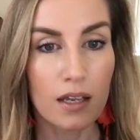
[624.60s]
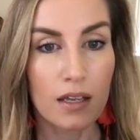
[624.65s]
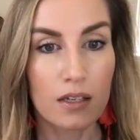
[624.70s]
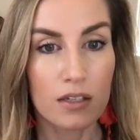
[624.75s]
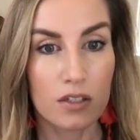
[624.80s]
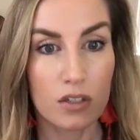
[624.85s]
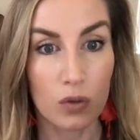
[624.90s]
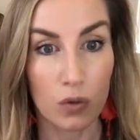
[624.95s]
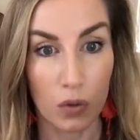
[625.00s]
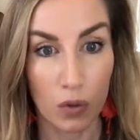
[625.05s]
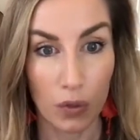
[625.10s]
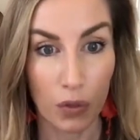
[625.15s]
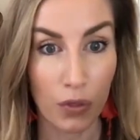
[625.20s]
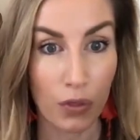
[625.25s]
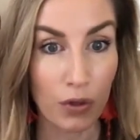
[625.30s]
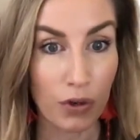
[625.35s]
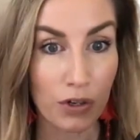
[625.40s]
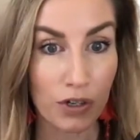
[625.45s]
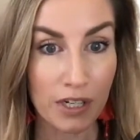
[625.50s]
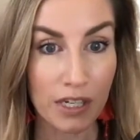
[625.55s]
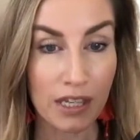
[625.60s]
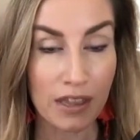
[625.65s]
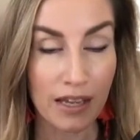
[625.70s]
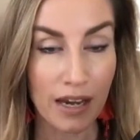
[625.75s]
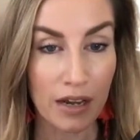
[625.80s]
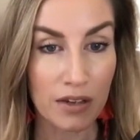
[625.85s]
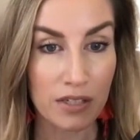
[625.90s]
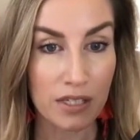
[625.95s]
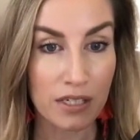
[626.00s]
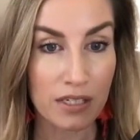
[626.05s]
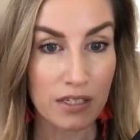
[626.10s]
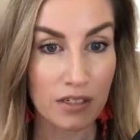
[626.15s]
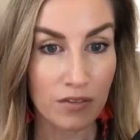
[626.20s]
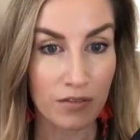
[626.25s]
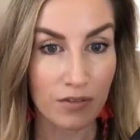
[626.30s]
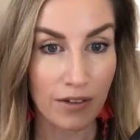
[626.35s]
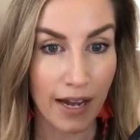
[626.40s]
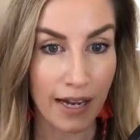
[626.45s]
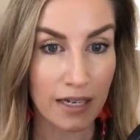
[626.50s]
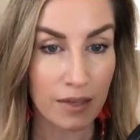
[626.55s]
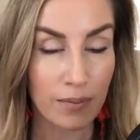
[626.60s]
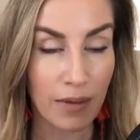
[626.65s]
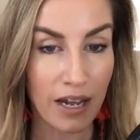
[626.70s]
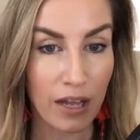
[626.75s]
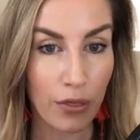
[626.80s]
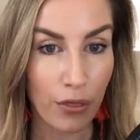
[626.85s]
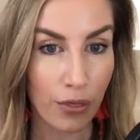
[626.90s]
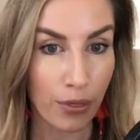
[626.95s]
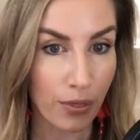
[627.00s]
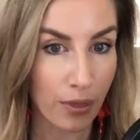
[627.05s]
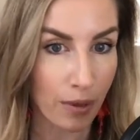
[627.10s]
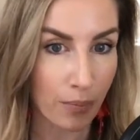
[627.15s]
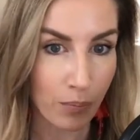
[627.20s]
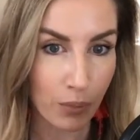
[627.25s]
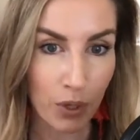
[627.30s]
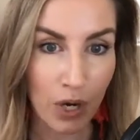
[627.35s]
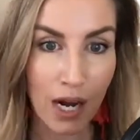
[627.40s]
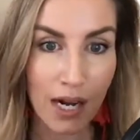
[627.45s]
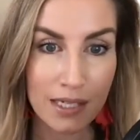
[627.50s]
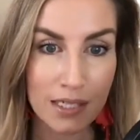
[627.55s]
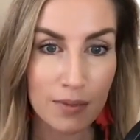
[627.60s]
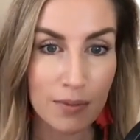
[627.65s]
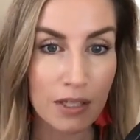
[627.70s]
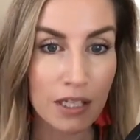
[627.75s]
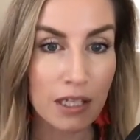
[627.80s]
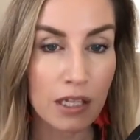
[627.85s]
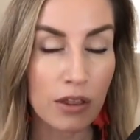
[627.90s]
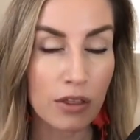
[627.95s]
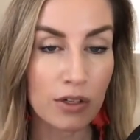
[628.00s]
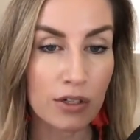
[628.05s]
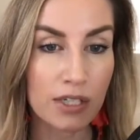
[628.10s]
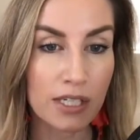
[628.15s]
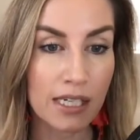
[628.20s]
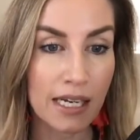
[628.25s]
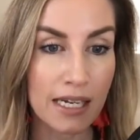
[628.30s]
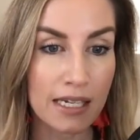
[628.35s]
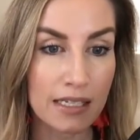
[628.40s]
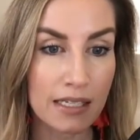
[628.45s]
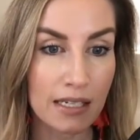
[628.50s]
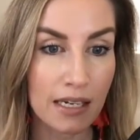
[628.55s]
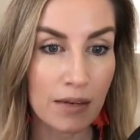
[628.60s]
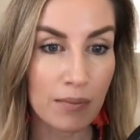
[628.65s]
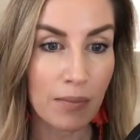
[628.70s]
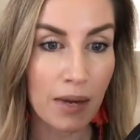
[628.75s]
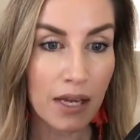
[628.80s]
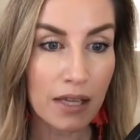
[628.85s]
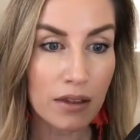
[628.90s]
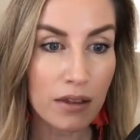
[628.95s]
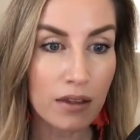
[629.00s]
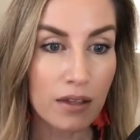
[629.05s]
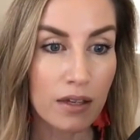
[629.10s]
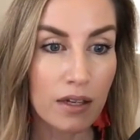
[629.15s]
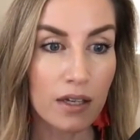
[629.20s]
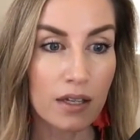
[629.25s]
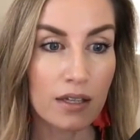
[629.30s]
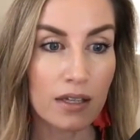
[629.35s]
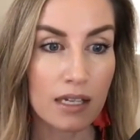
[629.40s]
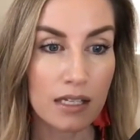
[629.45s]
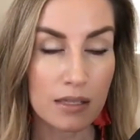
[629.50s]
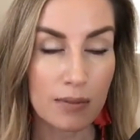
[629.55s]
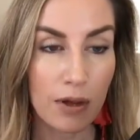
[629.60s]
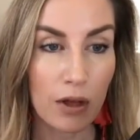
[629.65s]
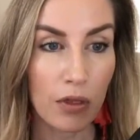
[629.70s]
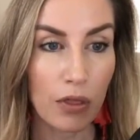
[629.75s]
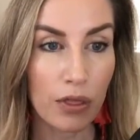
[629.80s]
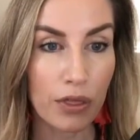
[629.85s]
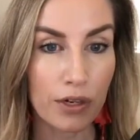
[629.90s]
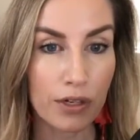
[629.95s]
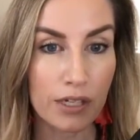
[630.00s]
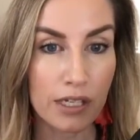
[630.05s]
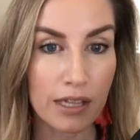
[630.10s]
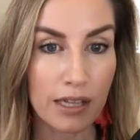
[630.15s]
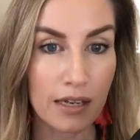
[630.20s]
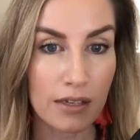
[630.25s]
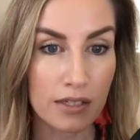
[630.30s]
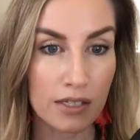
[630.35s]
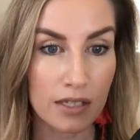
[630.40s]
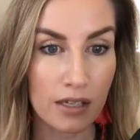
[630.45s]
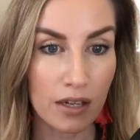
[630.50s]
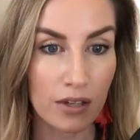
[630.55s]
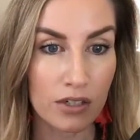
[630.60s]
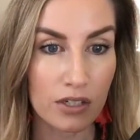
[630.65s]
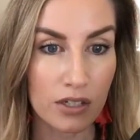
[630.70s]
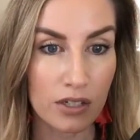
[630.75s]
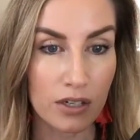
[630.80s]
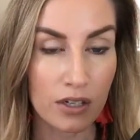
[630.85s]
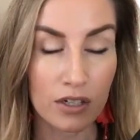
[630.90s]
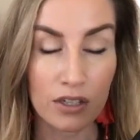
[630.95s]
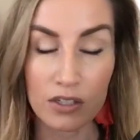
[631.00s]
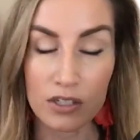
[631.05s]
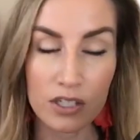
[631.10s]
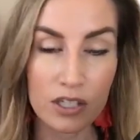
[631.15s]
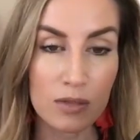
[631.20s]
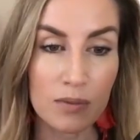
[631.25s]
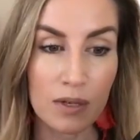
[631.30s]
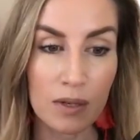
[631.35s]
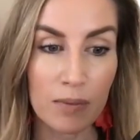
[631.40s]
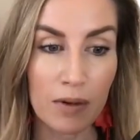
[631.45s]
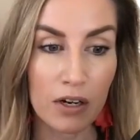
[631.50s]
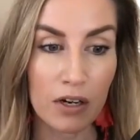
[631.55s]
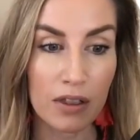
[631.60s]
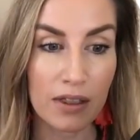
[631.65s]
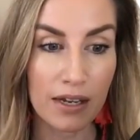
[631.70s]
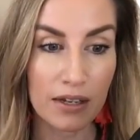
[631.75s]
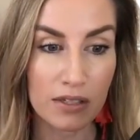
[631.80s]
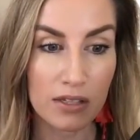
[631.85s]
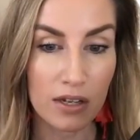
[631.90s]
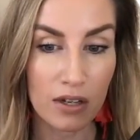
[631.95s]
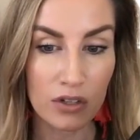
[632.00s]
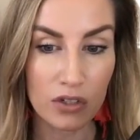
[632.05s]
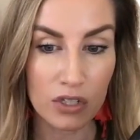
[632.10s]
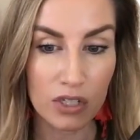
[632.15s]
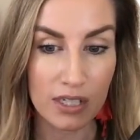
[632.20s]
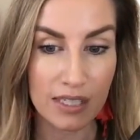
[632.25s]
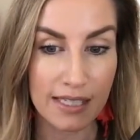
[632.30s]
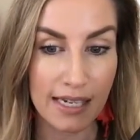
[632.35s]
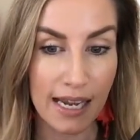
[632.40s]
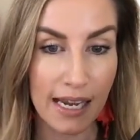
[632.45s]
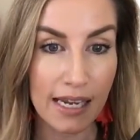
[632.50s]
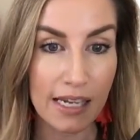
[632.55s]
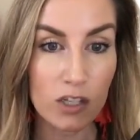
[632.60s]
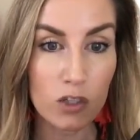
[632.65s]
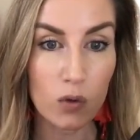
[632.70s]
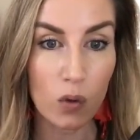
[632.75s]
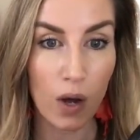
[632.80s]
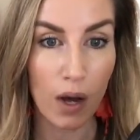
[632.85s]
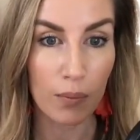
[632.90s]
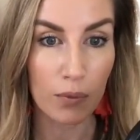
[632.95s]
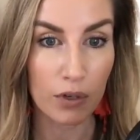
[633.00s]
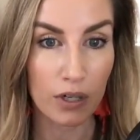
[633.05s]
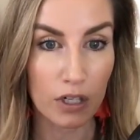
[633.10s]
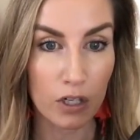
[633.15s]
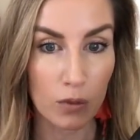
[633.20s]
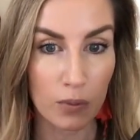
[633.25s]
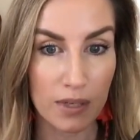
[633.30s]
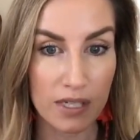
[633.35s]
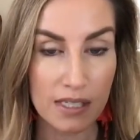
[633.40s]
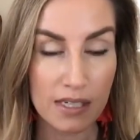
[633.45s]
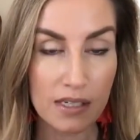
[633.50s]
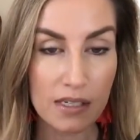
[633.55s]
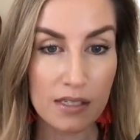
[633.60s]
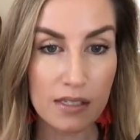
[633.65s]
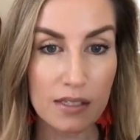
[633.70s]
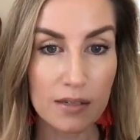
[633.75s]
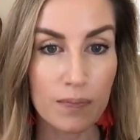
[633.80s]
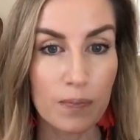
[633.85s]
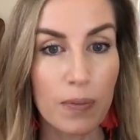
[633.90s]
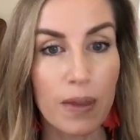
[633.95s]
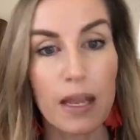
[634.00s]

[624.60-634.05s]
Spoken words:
So 30,000 divided by approximately 30 days in a month, that's about $30,000, or excuse me, about $1,000 a day to operate your business.